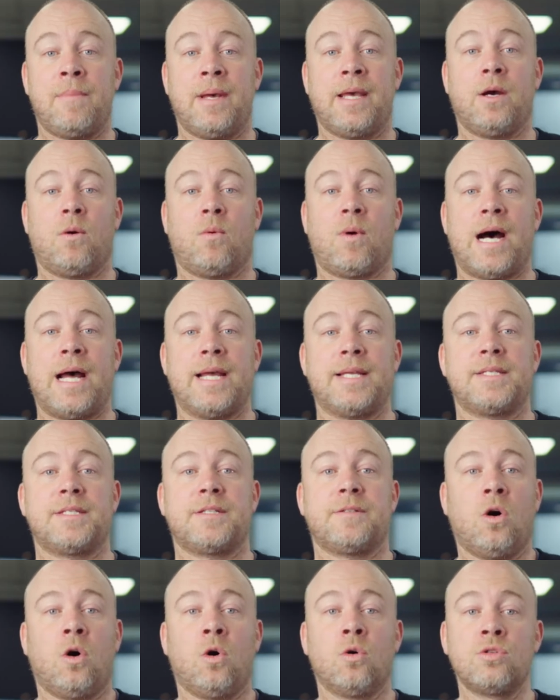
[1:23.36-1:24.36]
be a
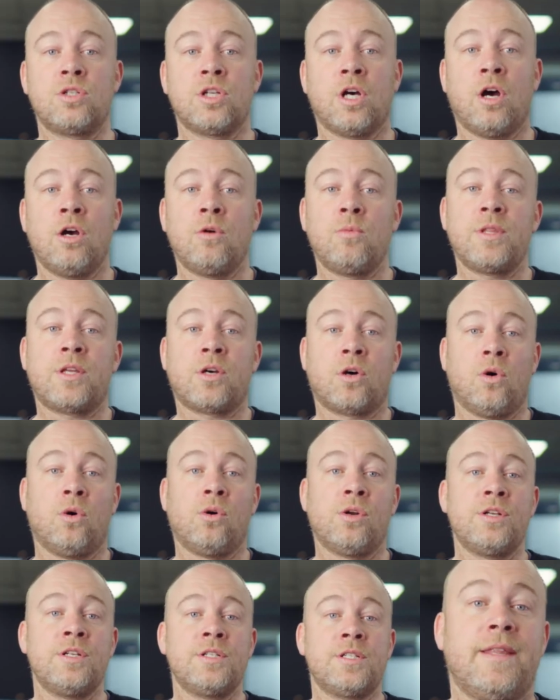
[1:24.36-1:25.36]
waste. Also, with
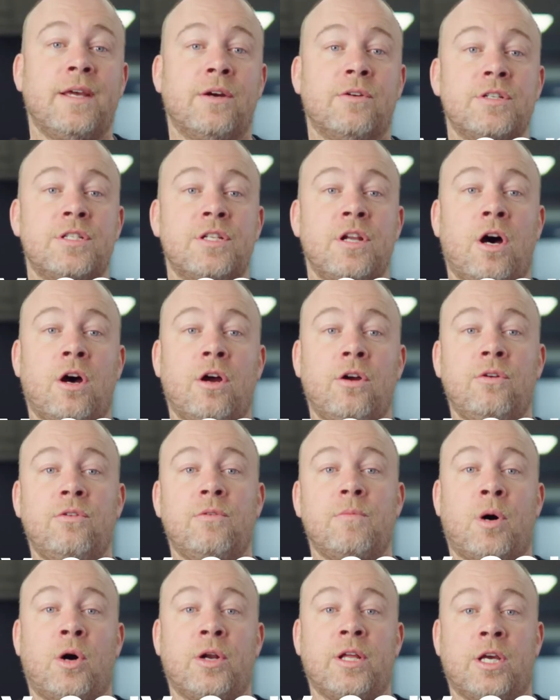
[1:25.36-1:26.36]
corners, there is no
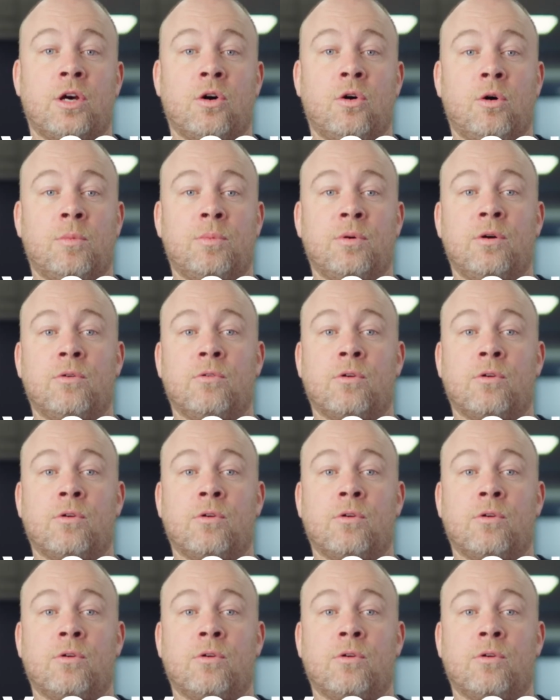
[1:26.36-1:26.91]
body corporate